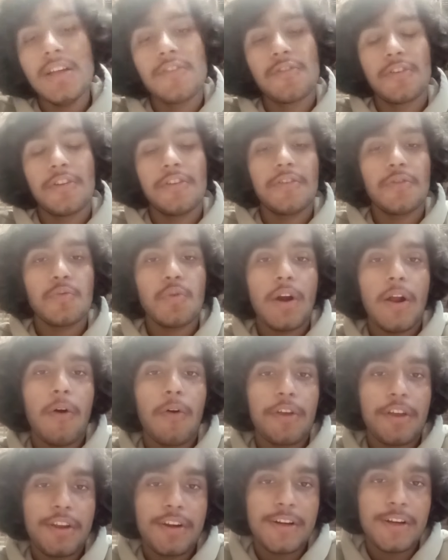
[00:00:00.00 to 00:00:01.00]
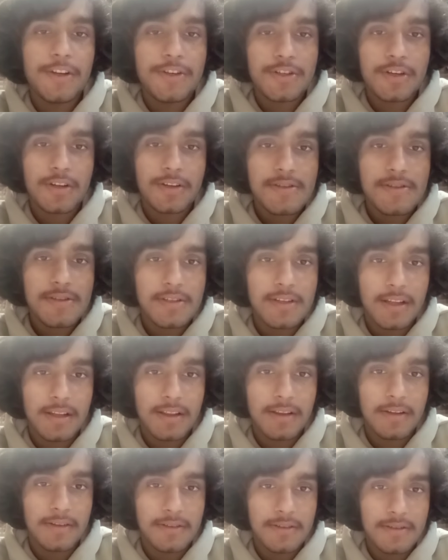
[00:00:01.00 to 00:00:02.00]
This is what Hawking radiation is,
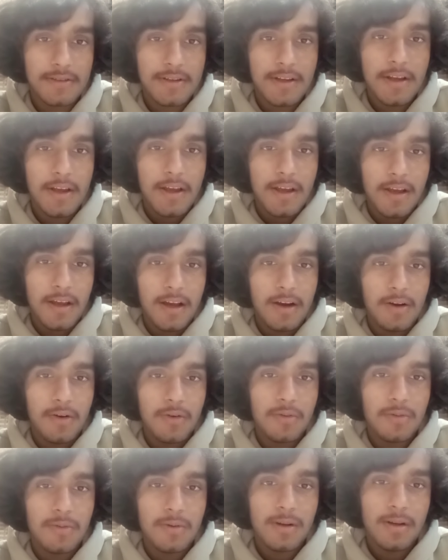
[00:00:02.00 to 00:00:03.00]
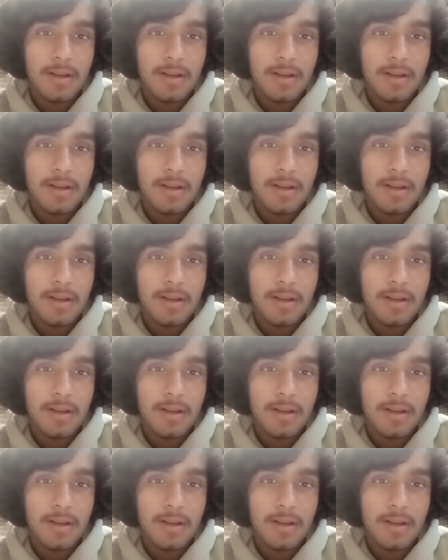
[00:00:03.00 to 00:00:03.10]
and this is how,